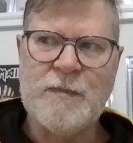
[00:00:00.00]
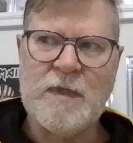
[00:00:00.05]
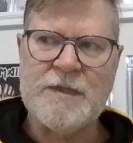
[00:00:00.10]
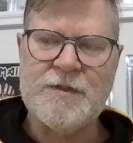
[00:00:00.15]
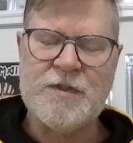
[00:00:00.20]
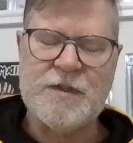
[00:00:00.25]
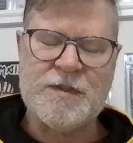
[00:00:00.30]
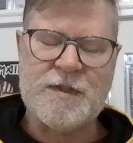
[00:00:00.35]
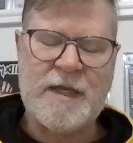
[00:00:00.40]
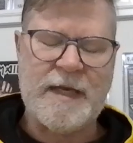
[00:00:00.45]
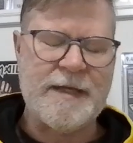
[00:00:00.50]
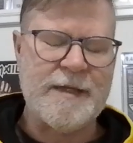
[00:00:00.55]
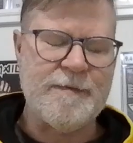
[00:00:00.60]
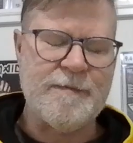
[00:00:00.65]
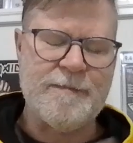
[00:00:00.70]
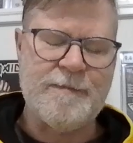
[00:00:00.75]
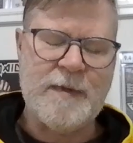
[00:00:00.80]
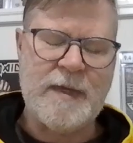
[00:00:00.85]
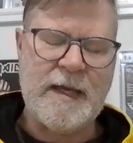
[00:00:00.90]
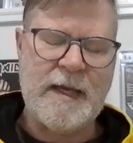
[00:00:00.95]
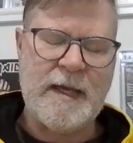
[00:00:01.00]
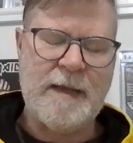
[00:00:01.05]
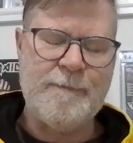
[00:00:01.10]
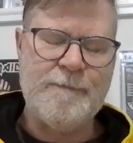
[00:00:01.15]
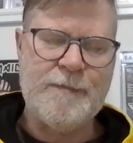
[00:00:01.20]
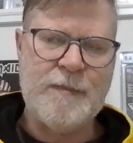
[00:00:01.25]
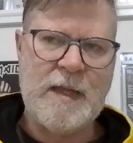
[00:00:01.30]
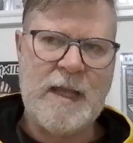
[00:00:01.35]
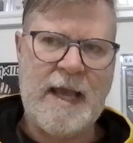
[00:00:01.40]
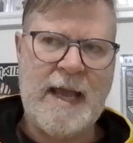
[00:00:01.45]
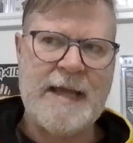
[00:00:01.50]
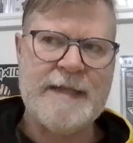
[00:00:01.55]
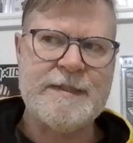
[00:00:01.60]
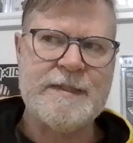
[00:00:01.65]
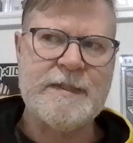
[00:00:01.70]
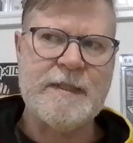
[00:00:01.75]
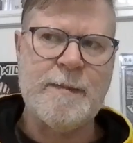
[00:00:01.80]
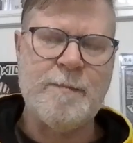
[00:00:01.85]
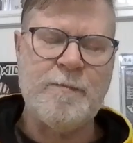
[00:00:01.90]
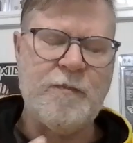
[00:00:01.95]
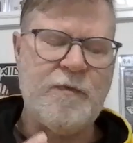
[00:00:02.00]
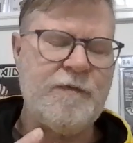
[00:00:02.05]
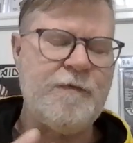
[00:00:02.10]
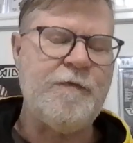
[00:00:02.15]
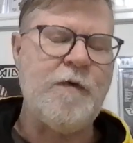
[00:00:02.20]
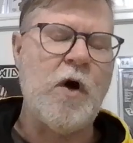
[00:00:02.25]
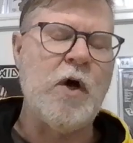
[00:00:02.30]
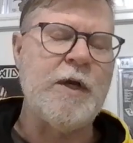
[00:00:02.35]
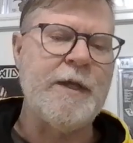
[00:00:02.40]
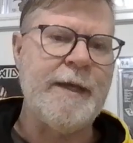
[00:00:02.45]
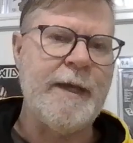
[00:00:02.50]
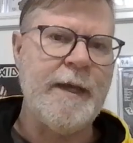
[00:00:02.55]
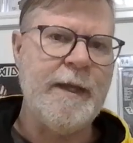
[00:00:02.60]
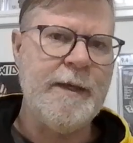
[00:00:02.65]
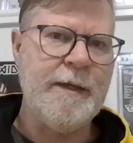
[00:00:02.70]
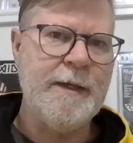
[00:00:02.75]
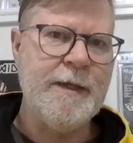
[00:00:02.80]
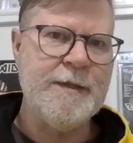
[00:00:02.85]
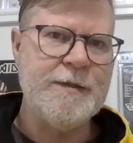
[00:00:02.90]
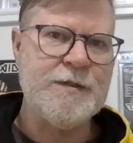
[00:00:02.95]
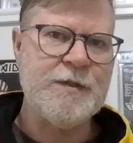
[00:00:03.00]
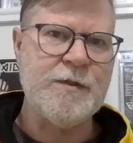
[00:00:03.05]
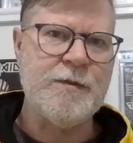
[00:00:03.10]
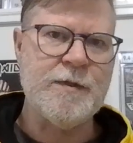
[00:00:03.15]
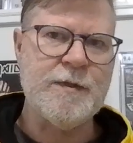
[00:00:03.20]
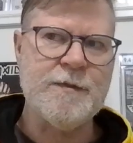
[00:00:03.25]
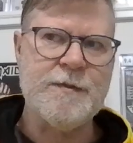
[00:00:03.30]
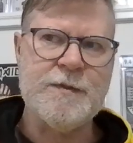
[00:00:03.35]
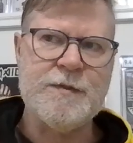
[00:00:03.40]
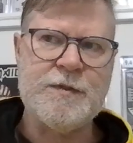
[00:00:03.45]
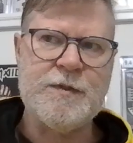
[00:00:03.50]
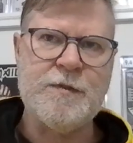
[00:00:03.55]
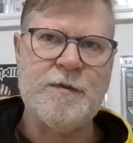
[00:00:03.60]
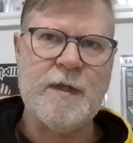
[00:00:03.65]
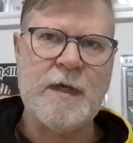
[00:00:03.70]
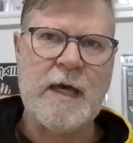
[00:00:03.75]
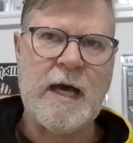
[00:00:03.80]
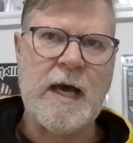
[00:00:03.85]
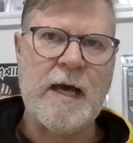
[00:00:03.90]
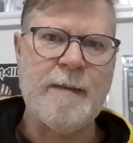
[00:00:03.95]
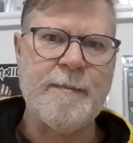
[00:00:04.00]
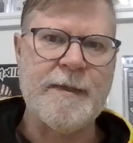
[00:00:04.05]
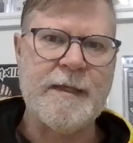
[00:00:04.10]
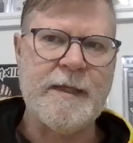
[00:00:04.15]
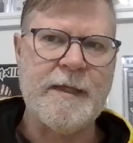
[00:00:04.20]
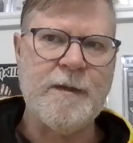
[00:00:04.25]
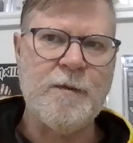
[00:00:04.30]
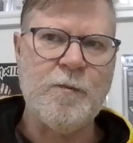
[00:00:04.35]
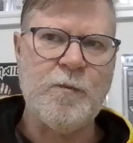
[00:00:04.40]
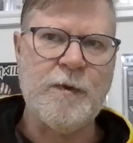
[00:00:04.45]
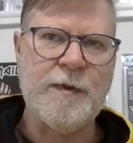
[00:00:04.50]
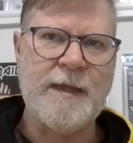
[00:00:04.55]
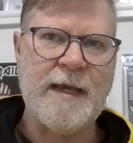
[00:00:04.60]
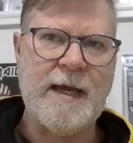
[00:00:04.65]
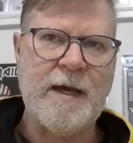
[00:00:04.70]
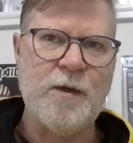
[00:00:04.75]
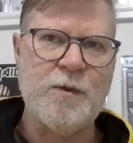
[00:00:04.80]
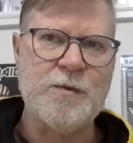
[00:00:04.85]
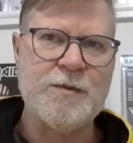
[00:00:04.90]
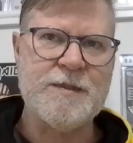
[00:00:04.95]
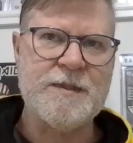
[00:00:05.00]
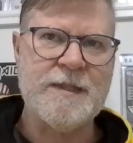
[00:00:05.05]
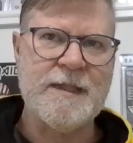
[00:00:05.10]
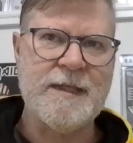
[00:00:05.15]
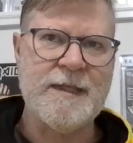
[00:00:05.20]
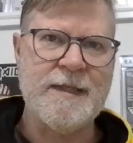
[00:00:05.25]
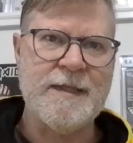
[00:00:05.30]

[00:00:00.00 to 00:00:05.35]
it's just kind of adds some fun to the hobby without